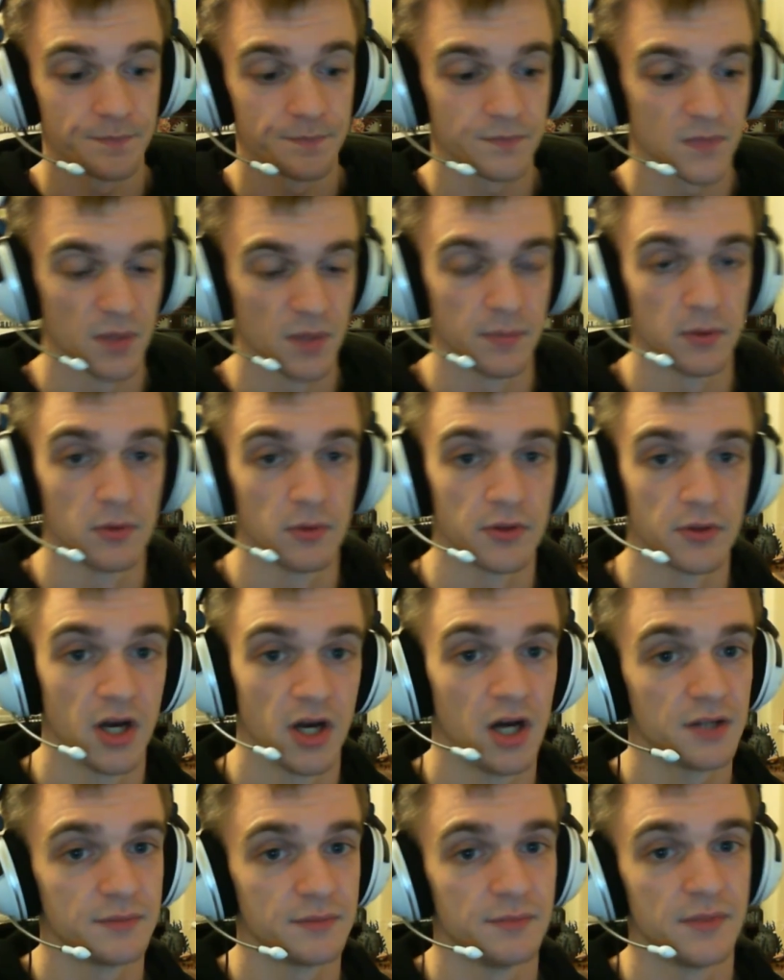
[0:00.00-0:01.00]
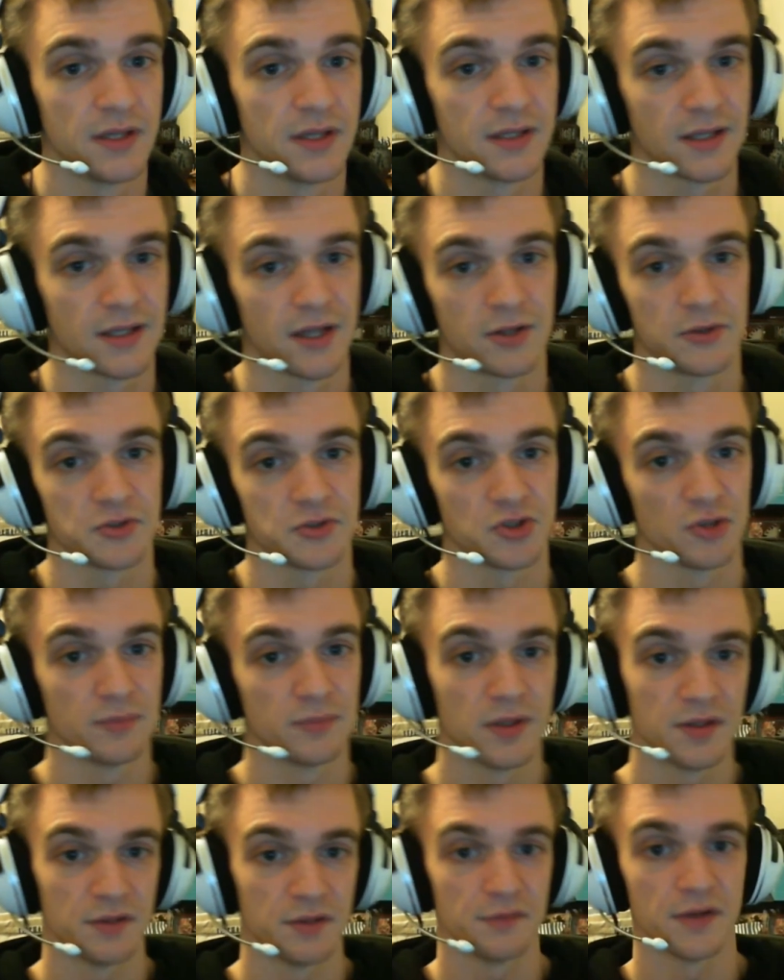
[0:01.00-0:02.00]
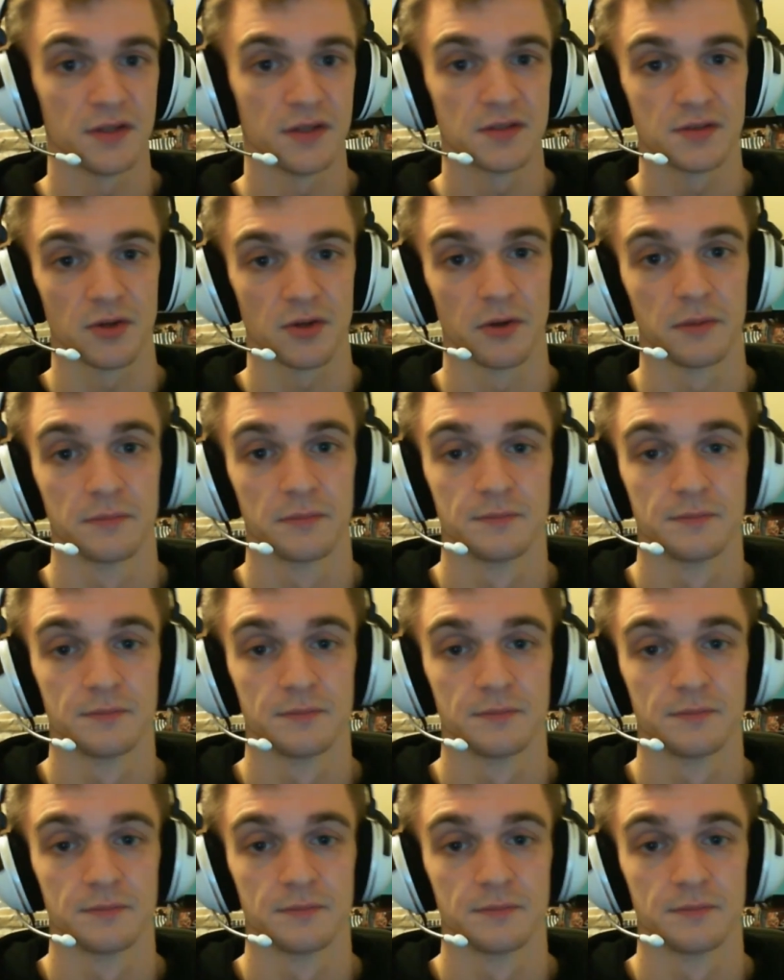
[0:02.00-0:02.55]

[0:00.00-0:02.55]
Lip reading: Imperial Guard and being like a close combat defense, going